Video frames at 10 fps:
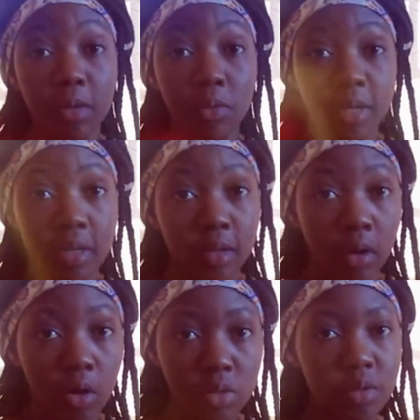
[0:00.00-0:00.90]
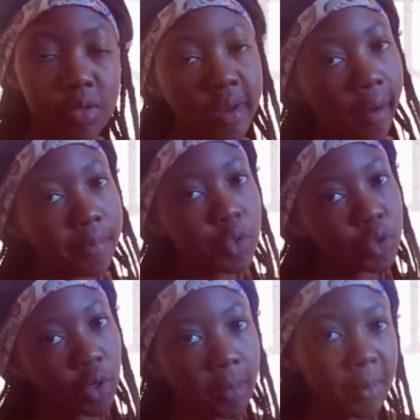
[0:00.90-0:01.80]
we can also jump to
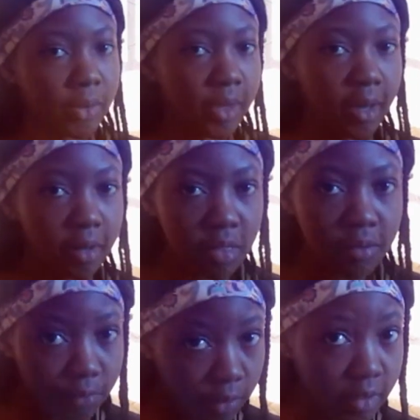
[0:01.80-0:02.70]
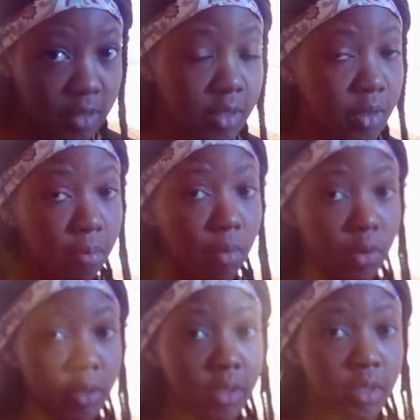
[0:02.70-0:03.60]
talk about the healthy fats in your
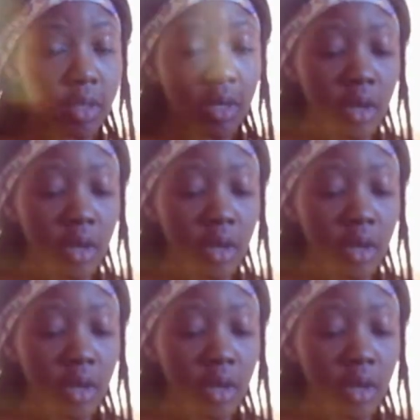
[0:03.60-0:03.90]
body,